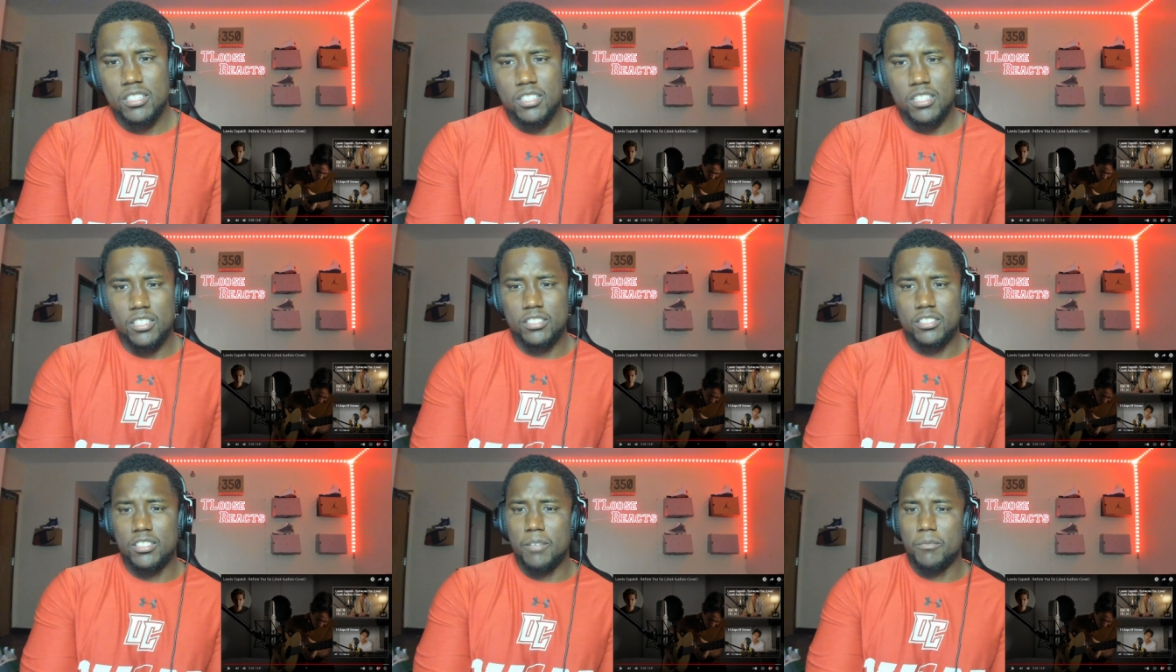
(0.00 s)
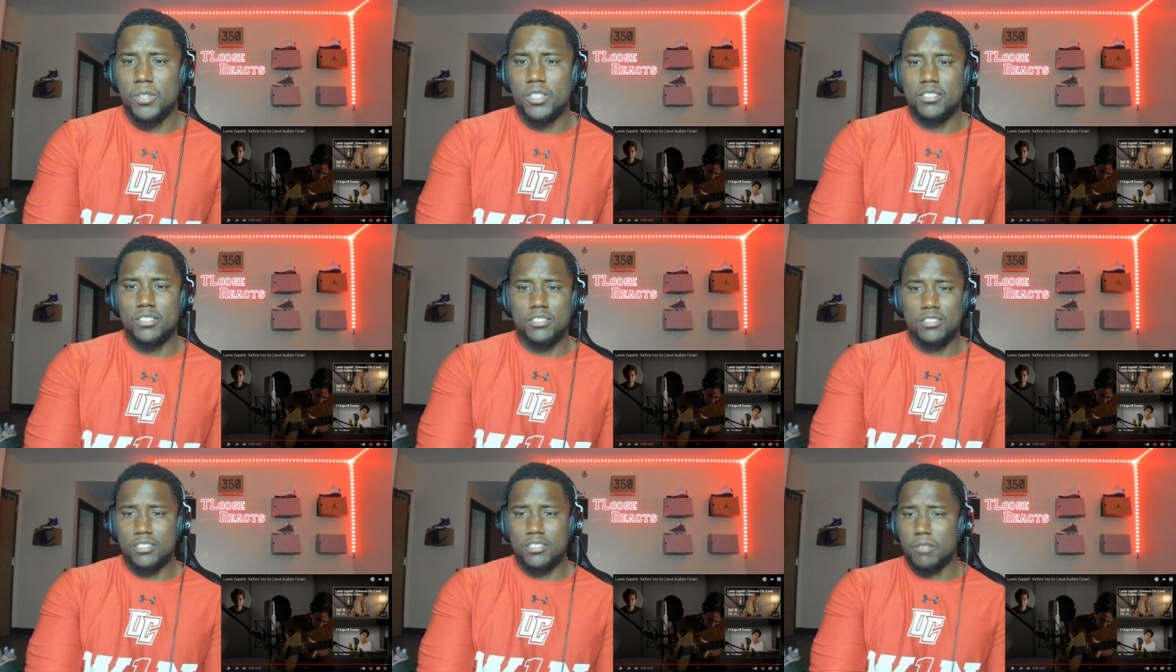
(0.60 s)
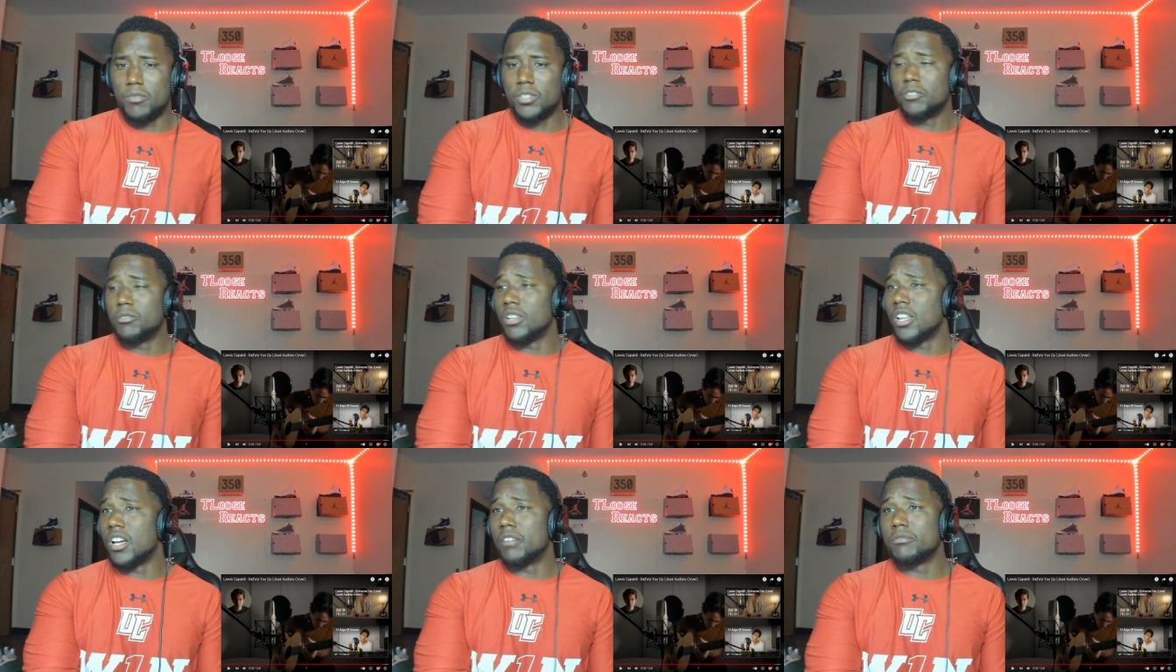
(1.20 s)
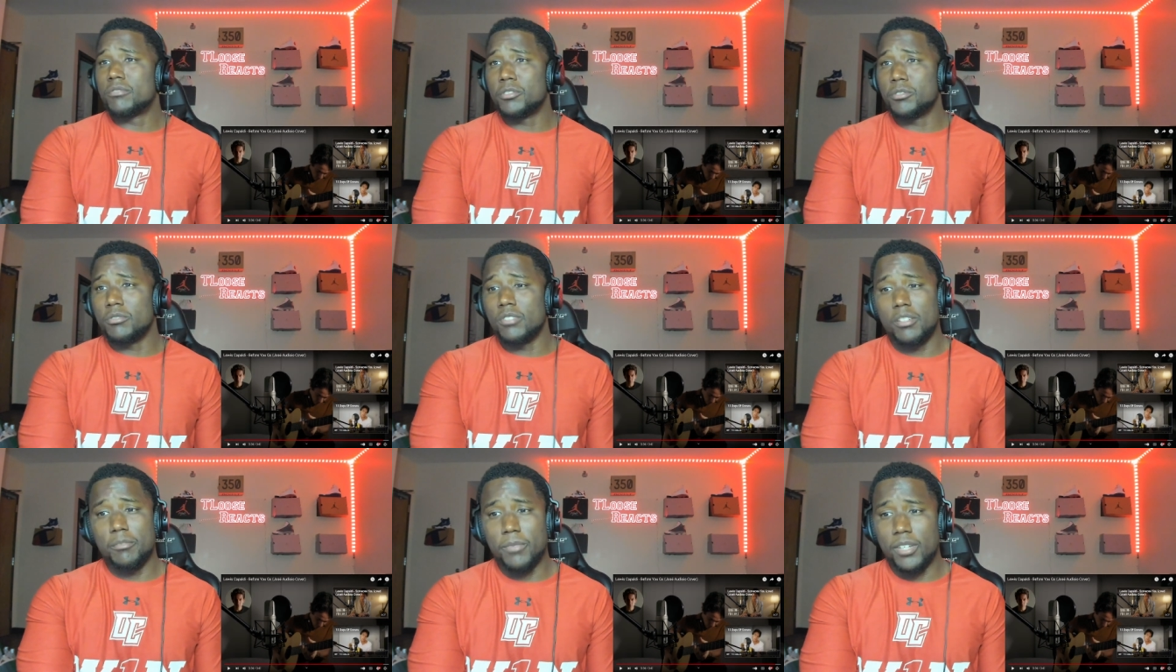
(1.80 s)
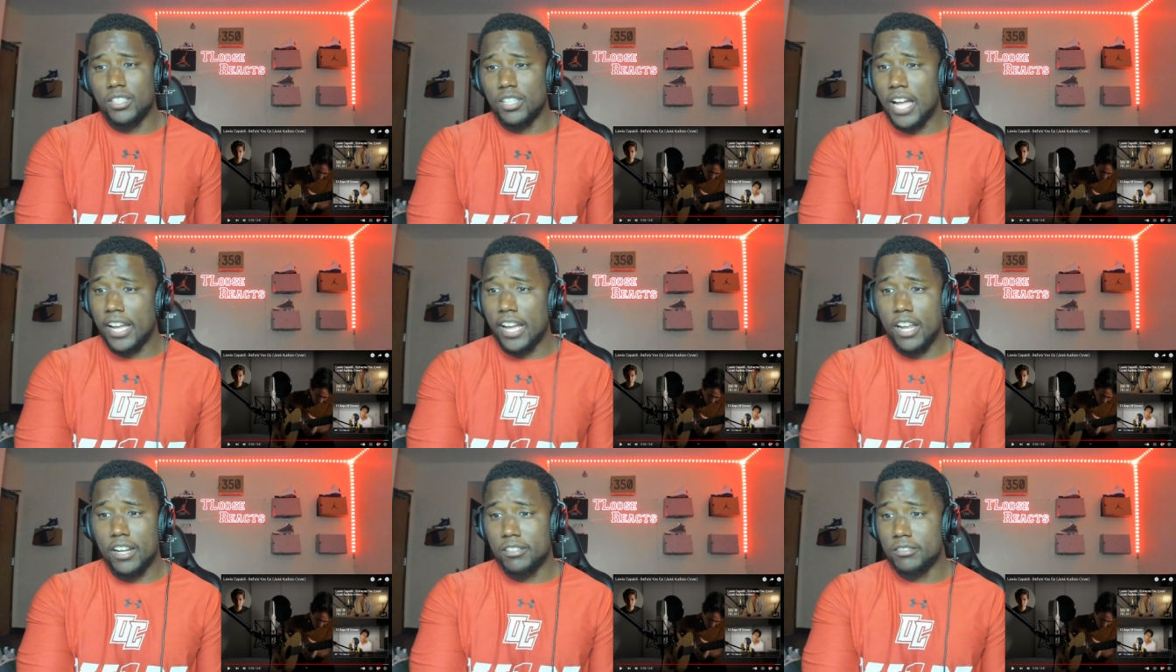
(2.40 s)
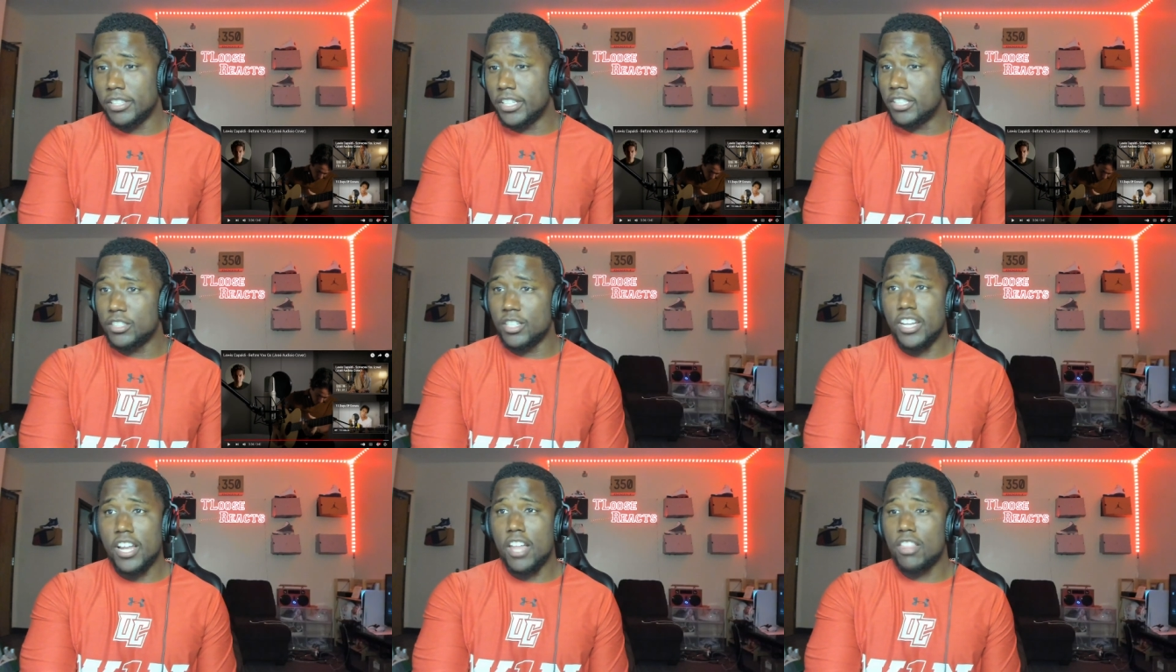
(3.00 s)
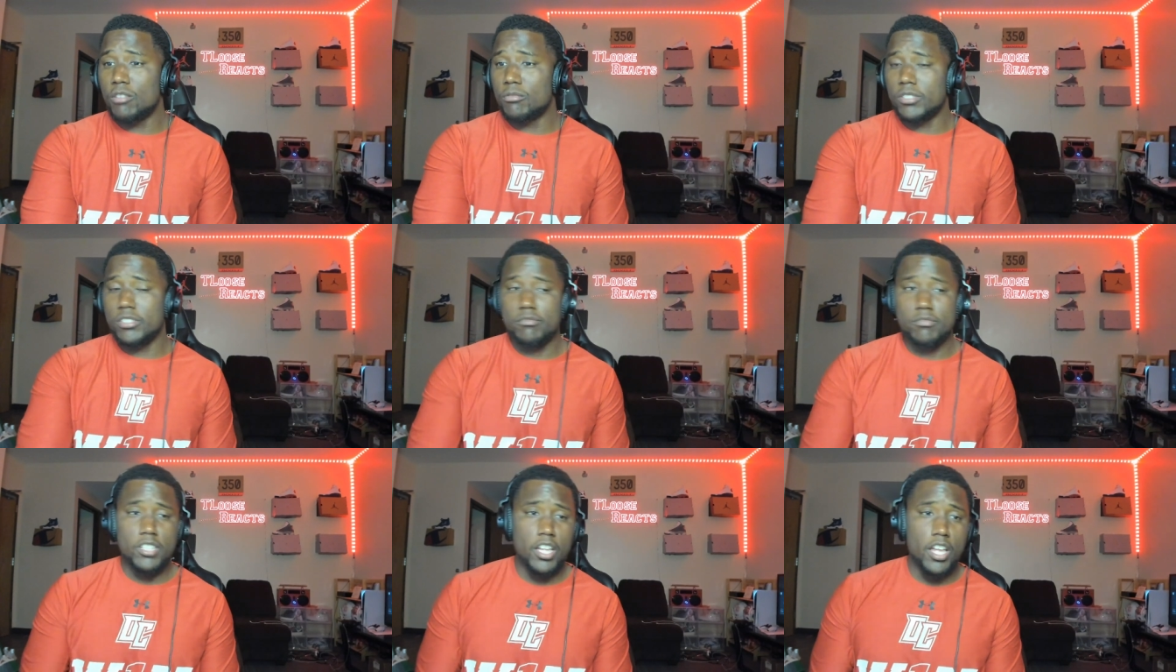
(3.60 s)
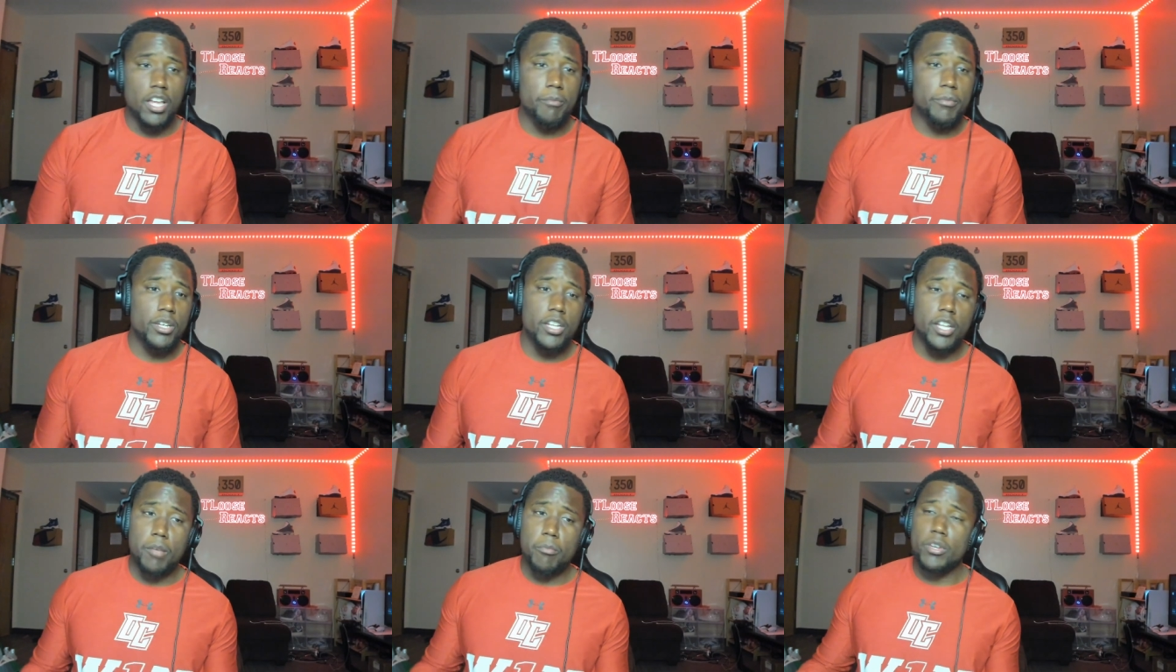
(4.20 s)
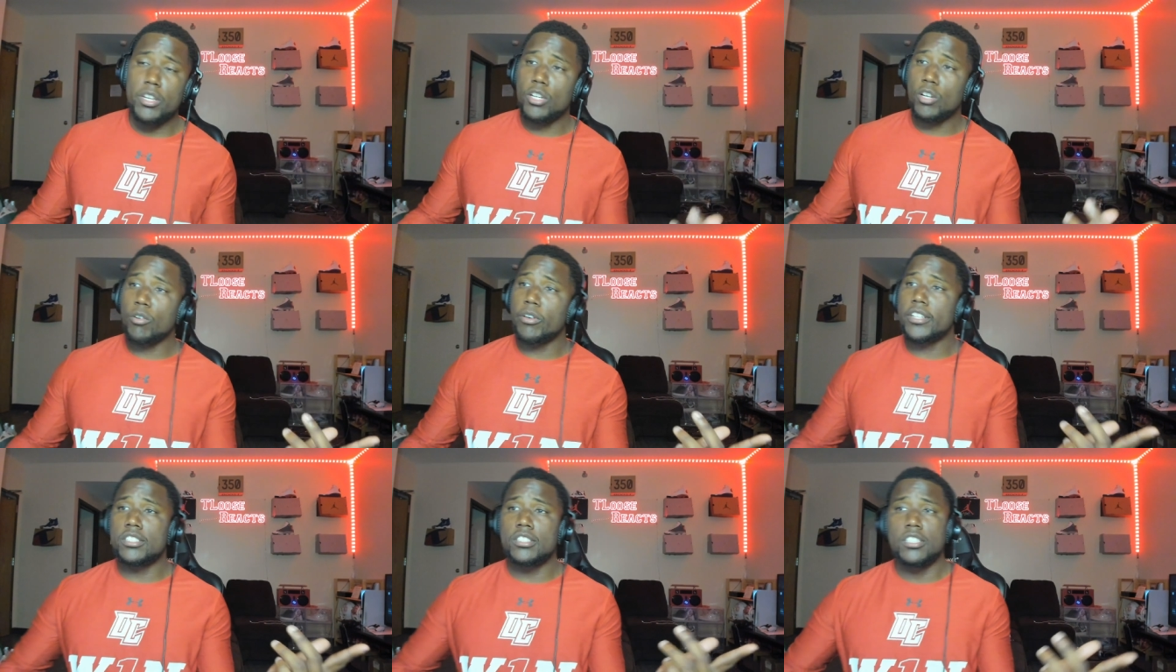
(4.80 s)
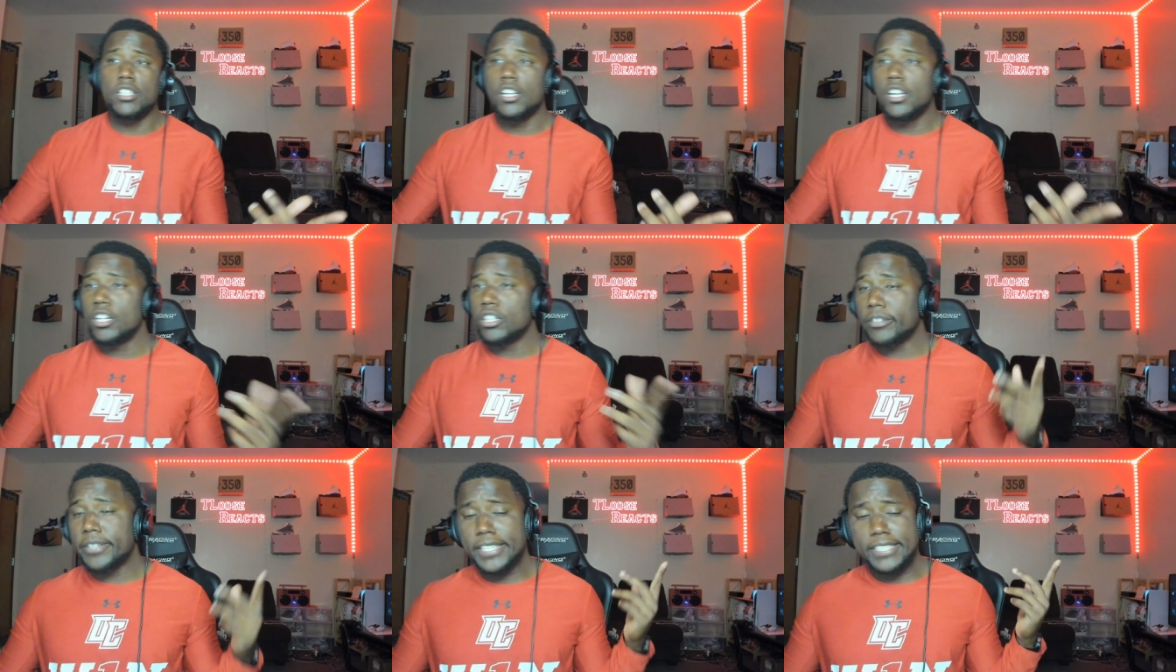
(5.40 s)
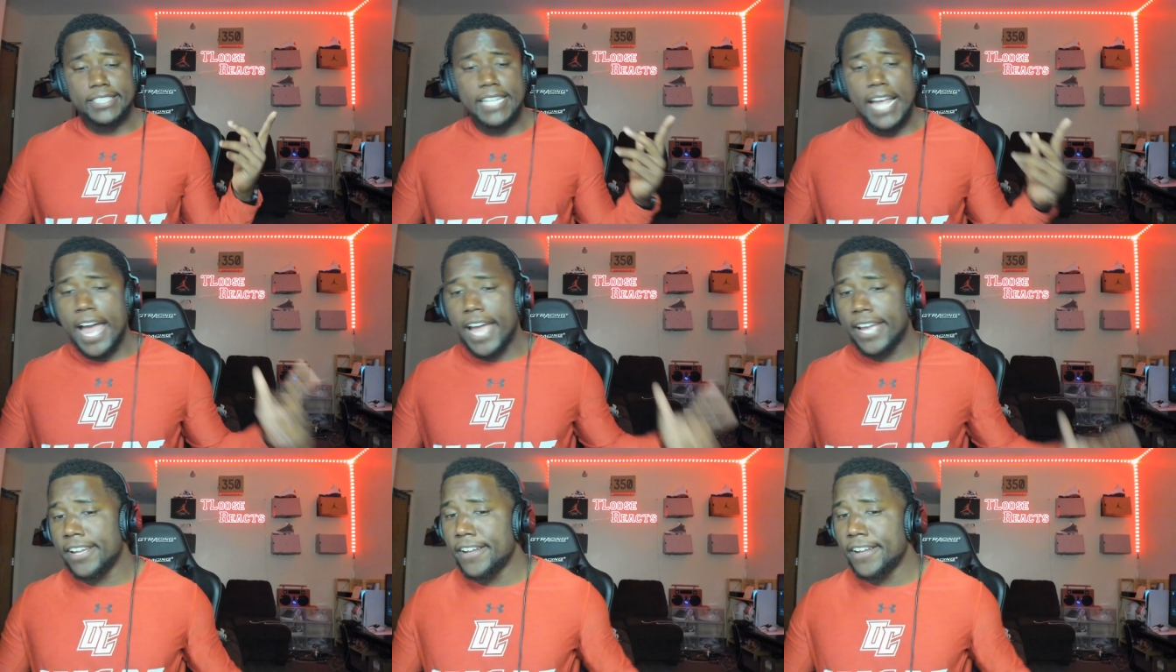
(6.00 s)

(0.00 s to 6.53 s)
someone you love do? Oh my god, he's another one. Him and the Chris guy.